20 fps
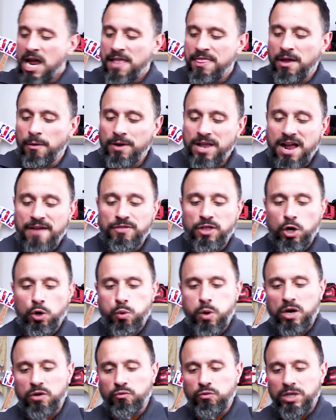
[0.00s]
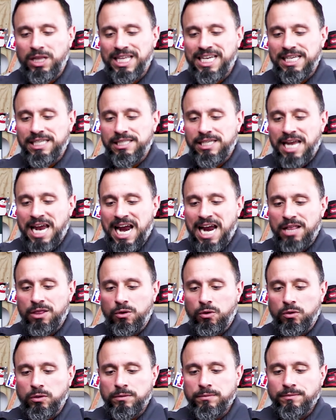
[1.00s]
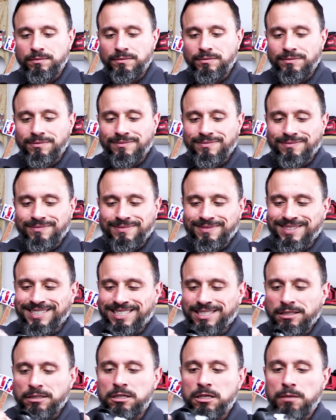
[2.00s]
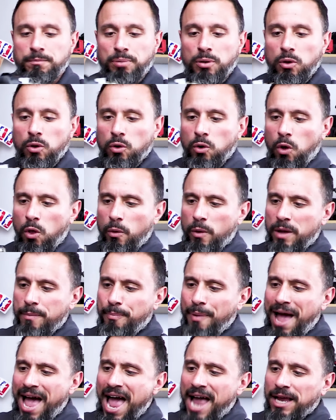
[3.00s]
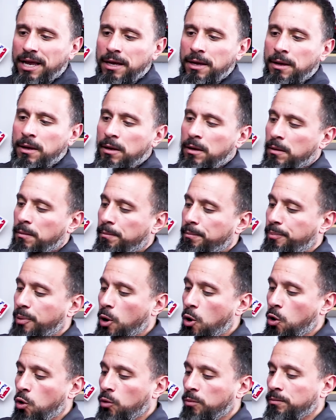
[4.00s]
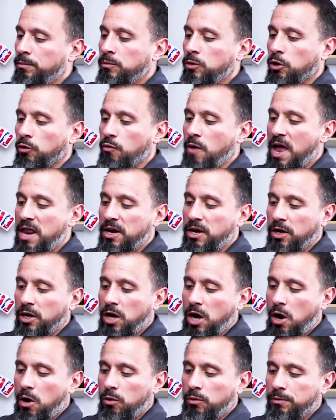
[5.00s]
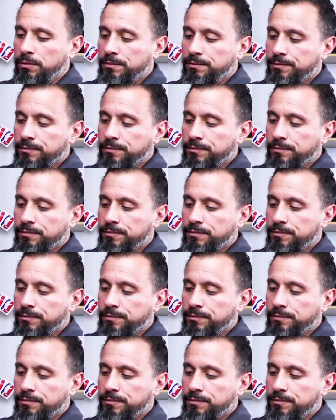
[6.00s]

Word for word: And then we have the quick release handle. Pull it all the way back, boom, you're ready to go.